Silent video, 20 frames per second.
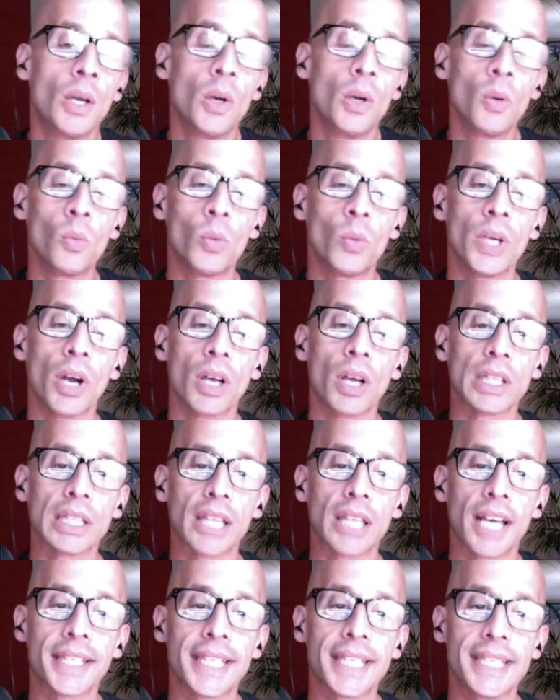We are
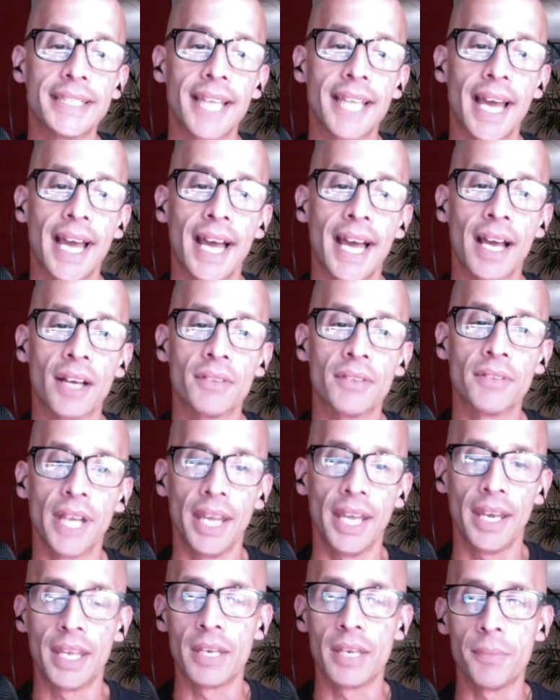lucky to have
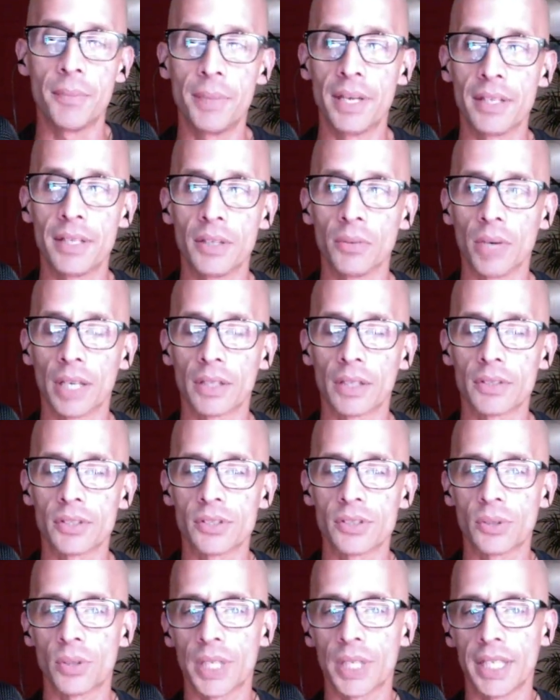an independent record
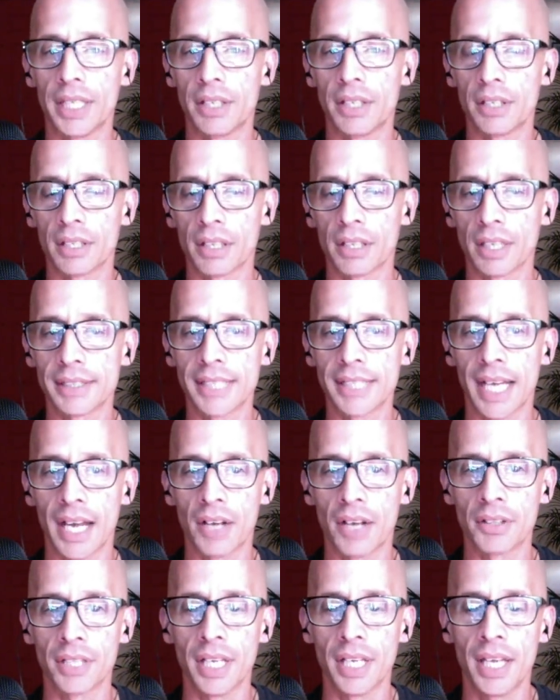store here in our
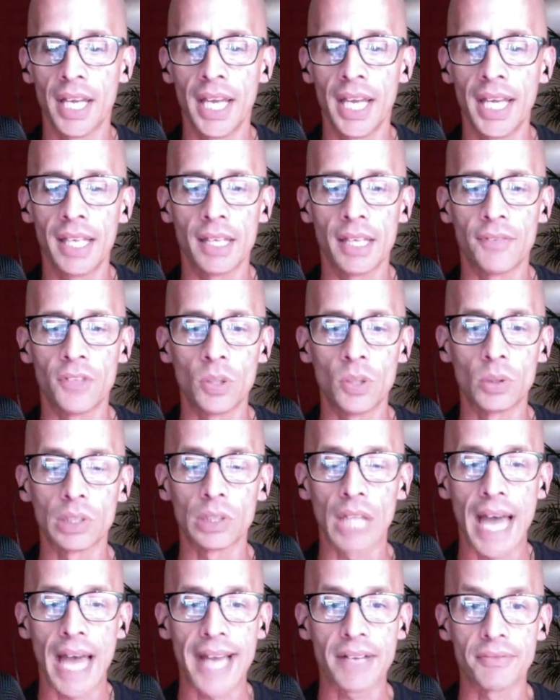town. If you
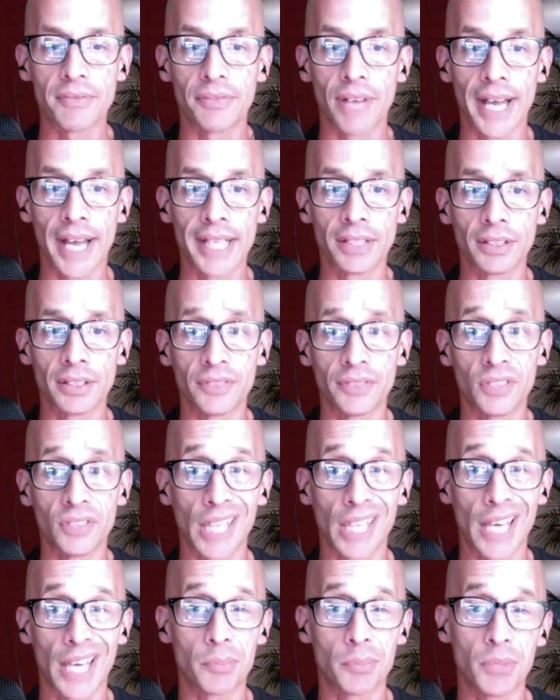like vinyl, if you
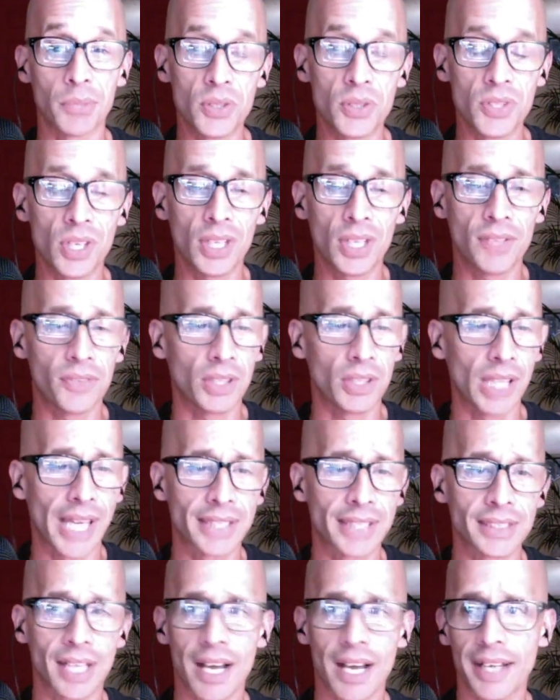like music, if you like
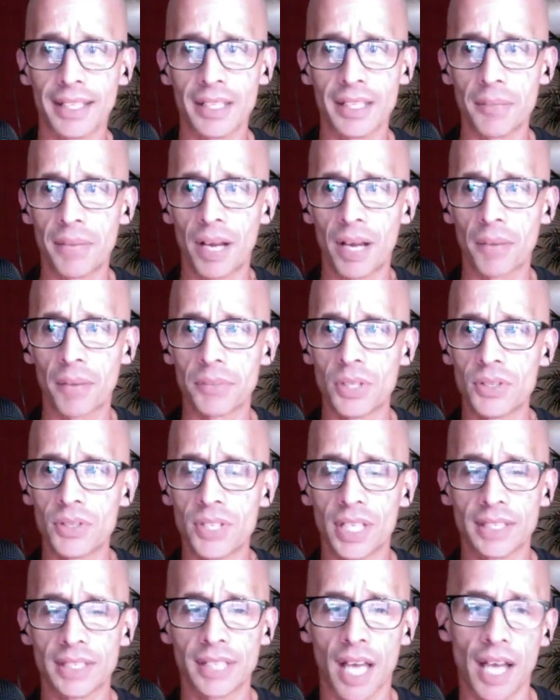talking about
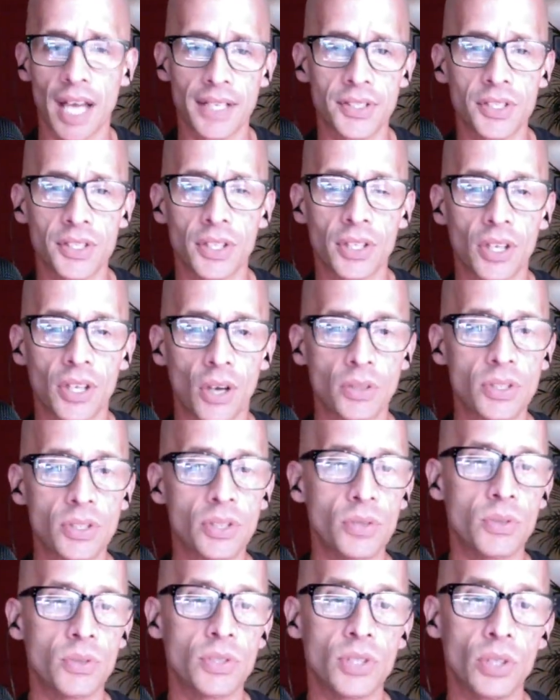music, Don is your
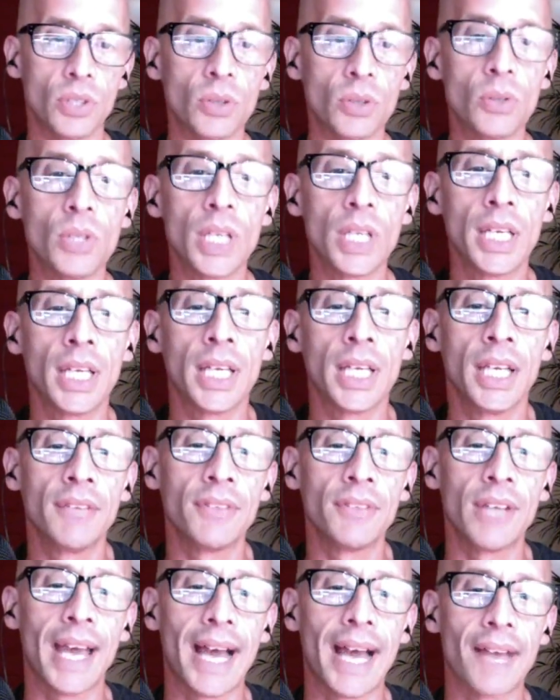go-to dude. If
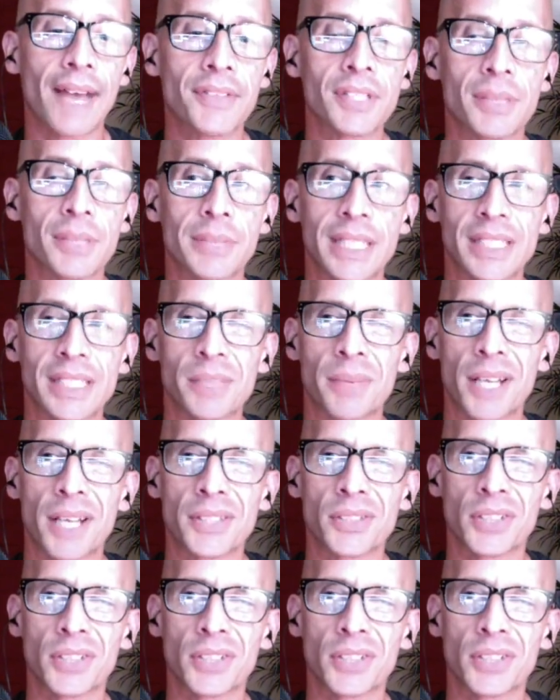you have something special